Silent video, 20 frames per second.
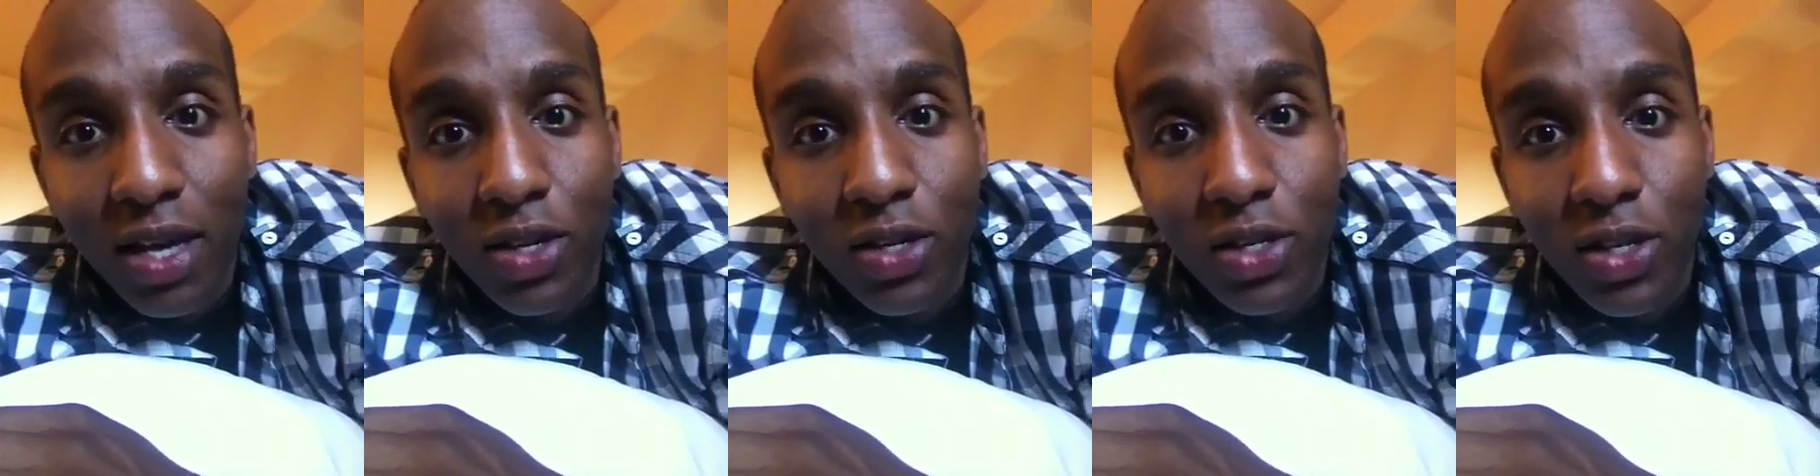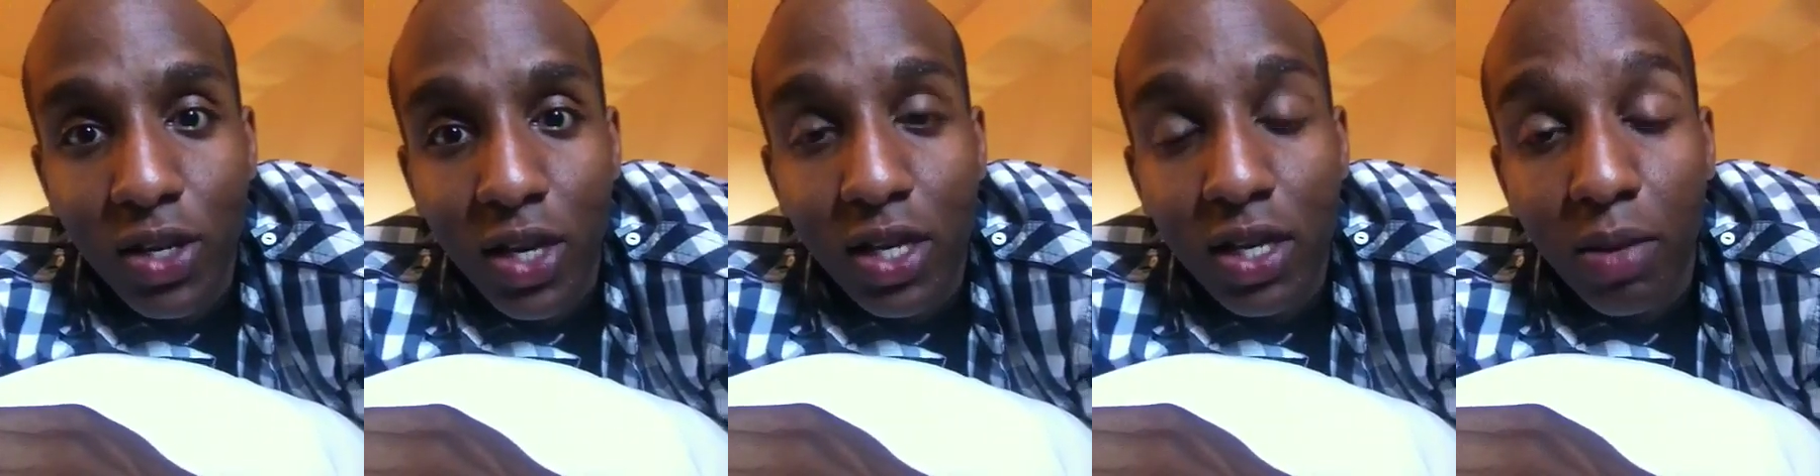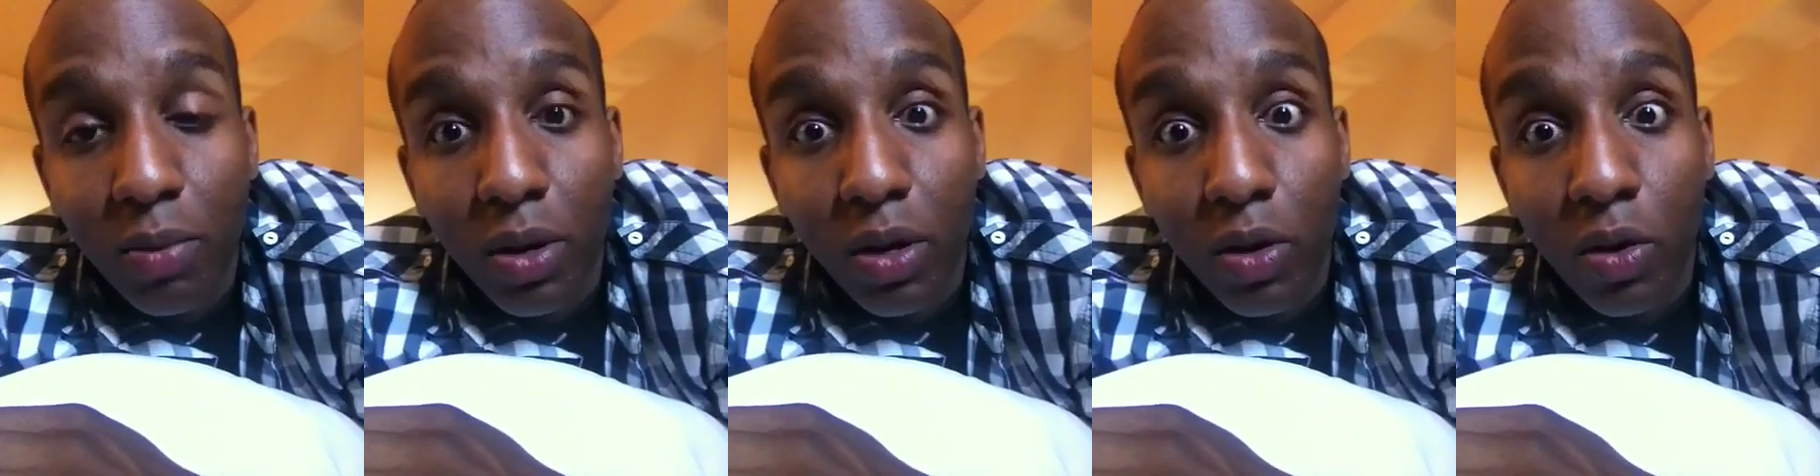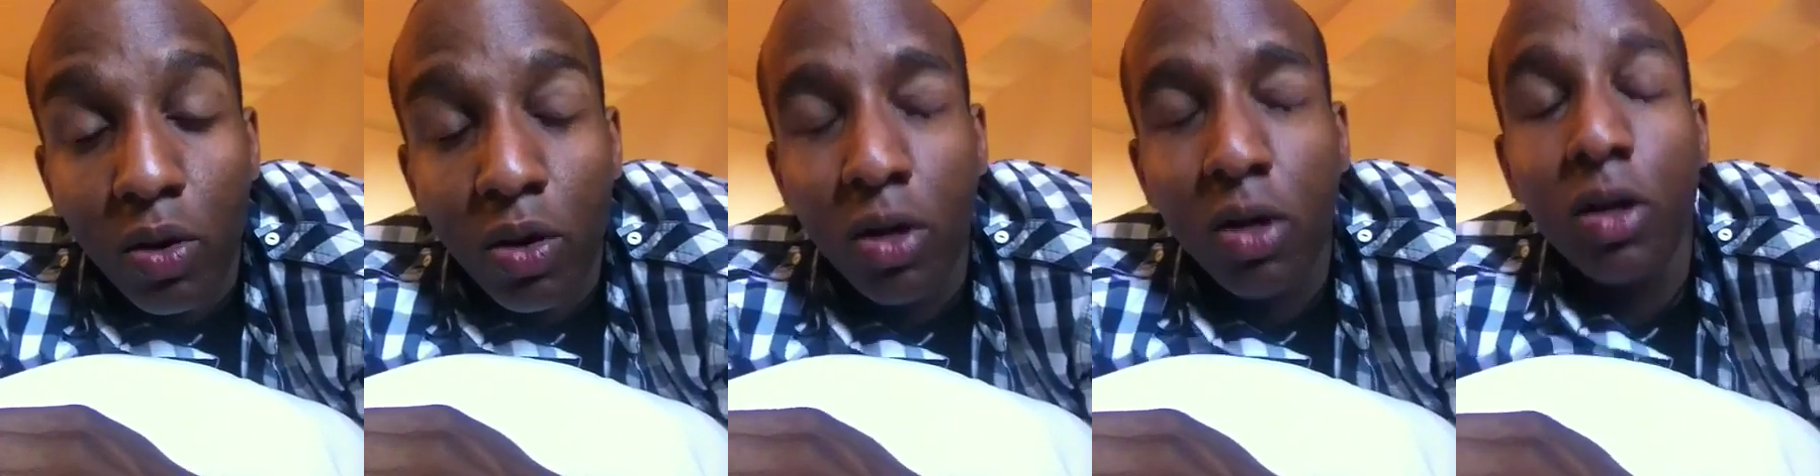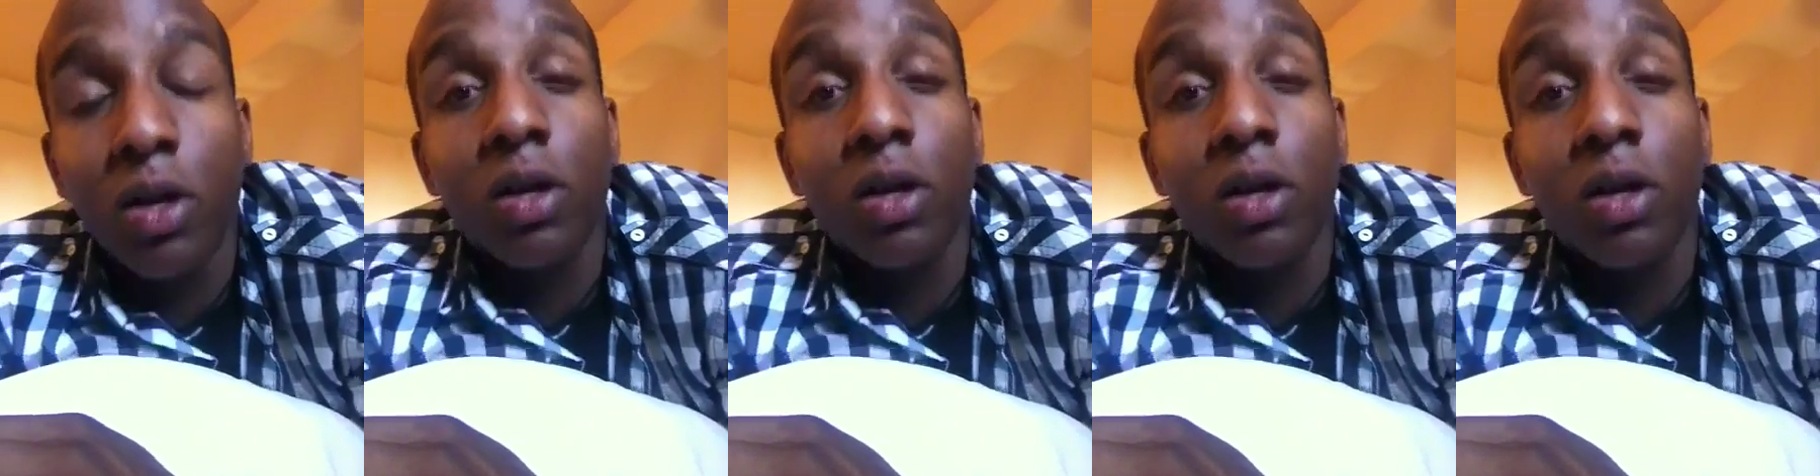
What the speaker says: I just look at them and go,